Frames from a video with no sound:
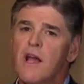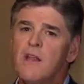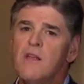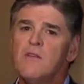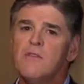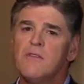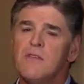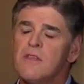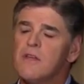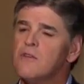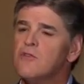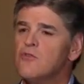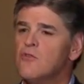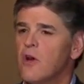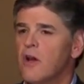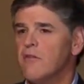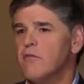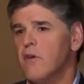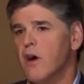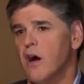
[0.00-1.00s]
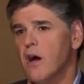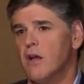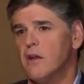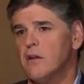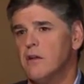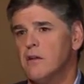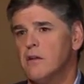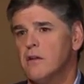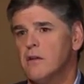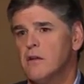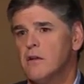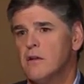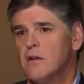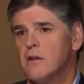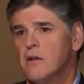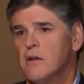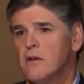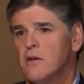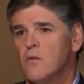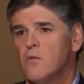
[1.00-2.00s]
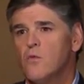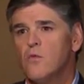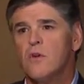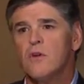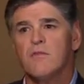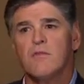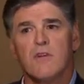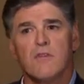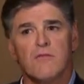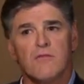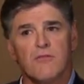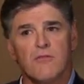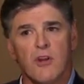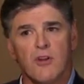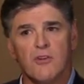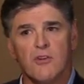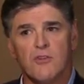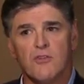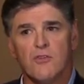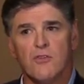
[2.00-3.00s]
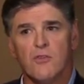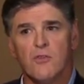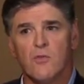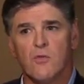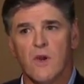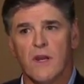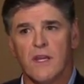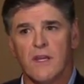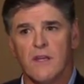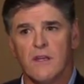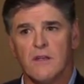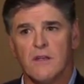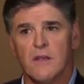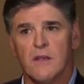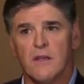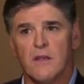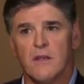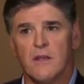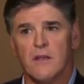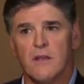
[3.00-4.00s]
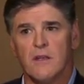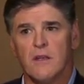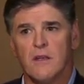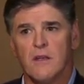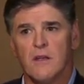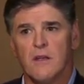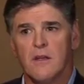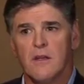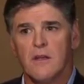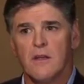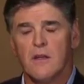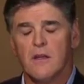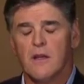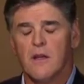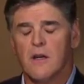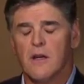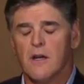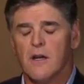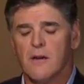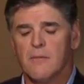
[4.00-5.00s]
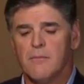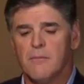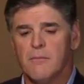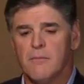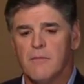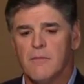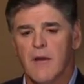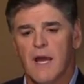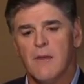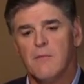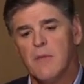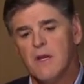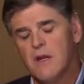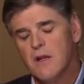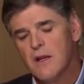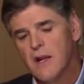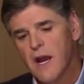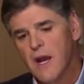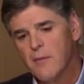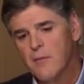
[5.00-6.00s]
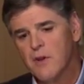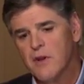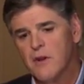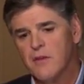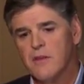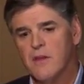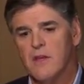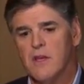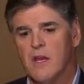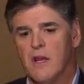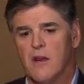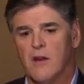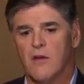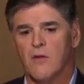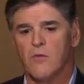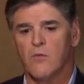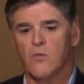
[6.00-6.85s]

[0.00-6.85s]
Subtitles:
do you think Trayvon would have confronted you the way he did? I made a comment on the air